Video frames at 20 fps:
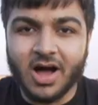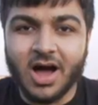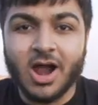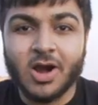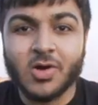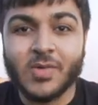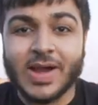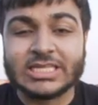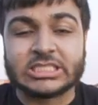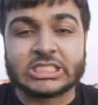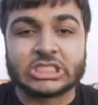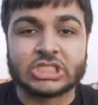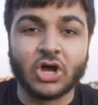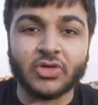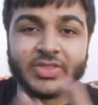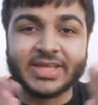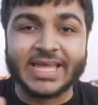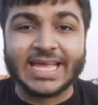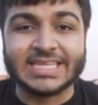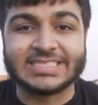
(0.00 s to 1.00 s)
Alright,
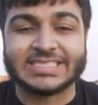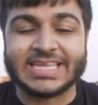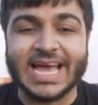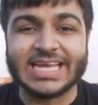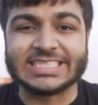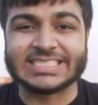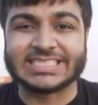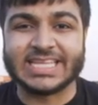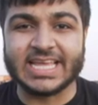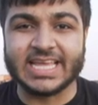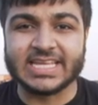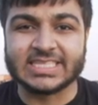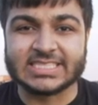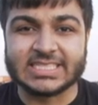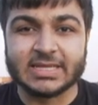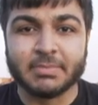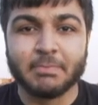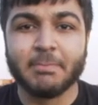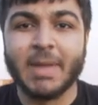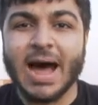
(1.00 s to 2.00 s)
so the
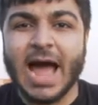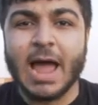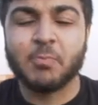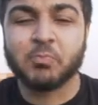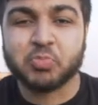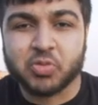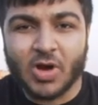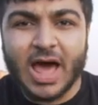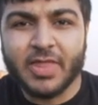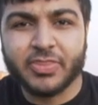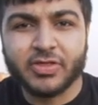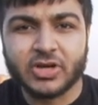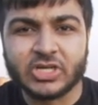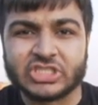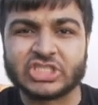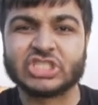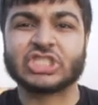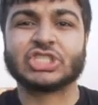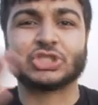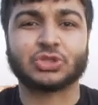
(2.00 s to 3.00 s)
contestants, my
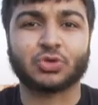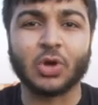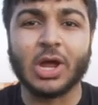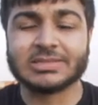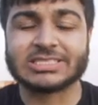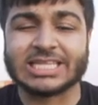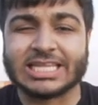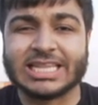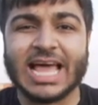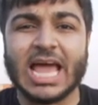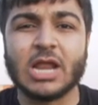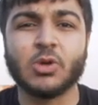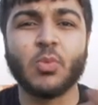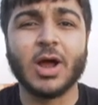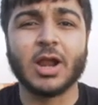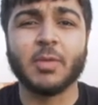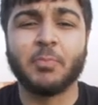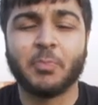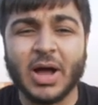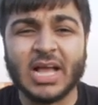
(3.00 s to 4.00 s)
brothers, Skrulls Clan
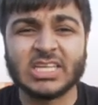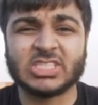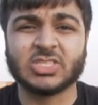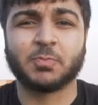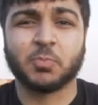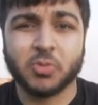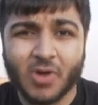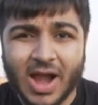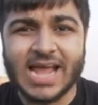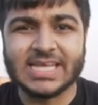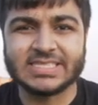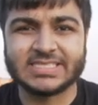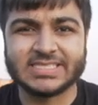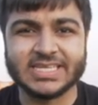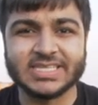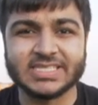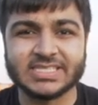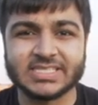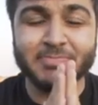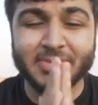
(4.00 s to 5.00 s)
won a bunch of
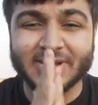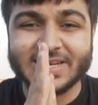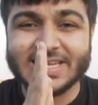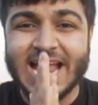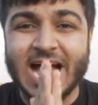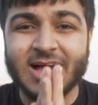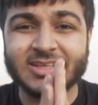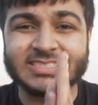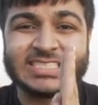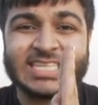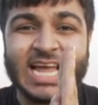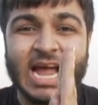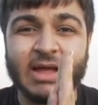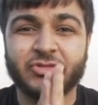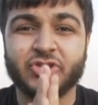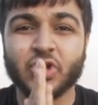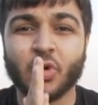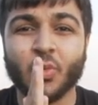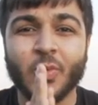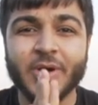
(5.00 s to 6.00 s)
prizes, but now it's
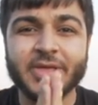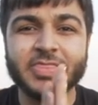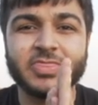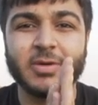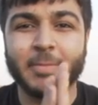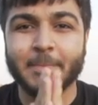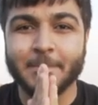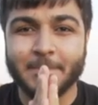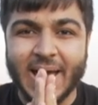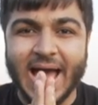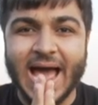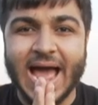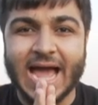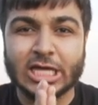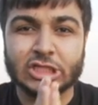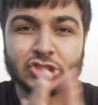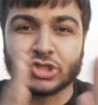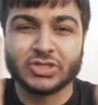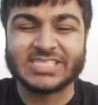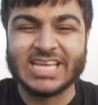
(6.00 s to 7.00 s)
time to win them
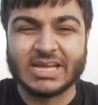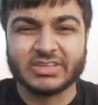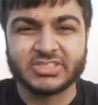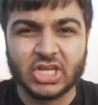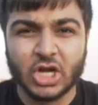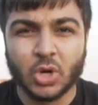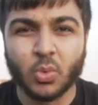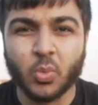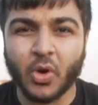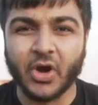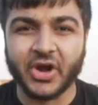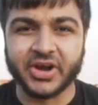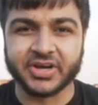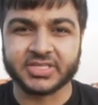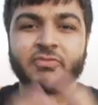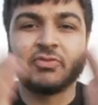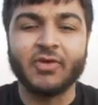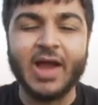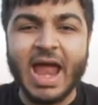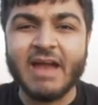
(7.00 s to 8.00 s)
back. So this is how it's gonna work.
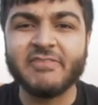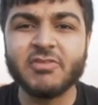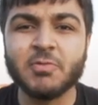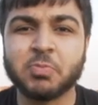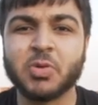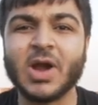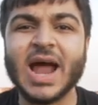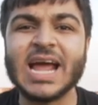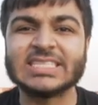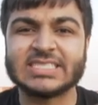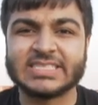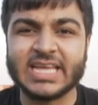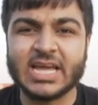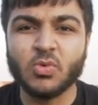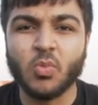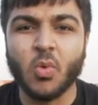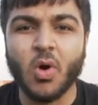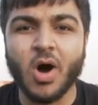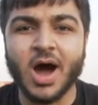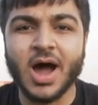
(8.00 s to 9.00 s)
For every prize they
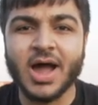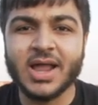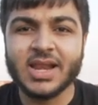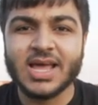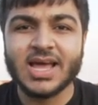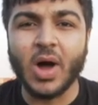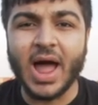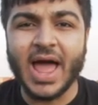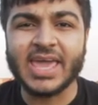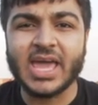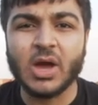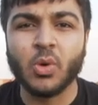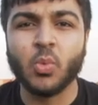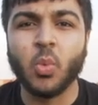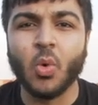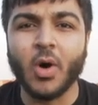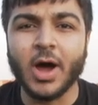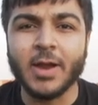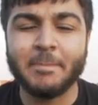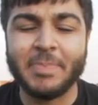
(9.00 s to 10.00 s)
won, I get
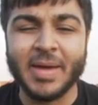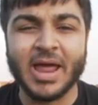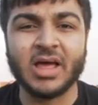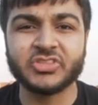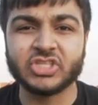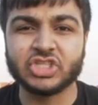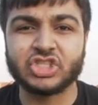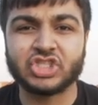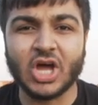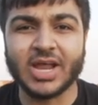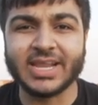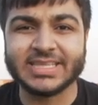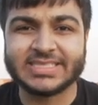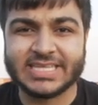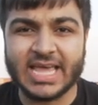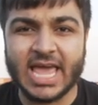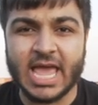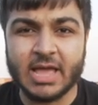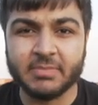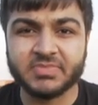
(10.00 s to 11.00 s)
one penalty shot
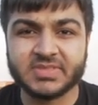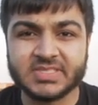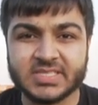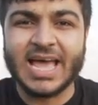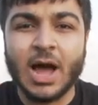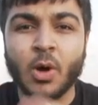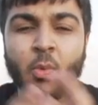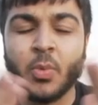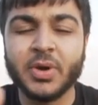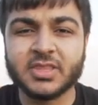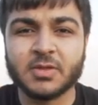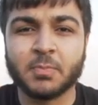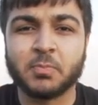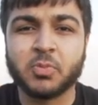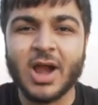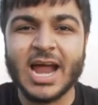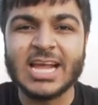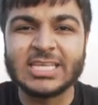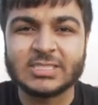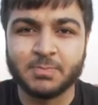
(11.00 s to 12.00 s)
attempt at winning the
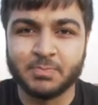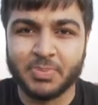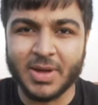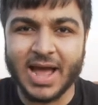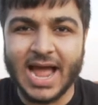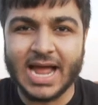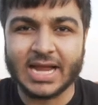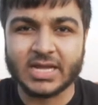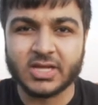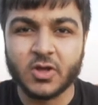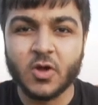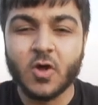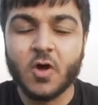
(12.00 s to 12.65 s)
prize back.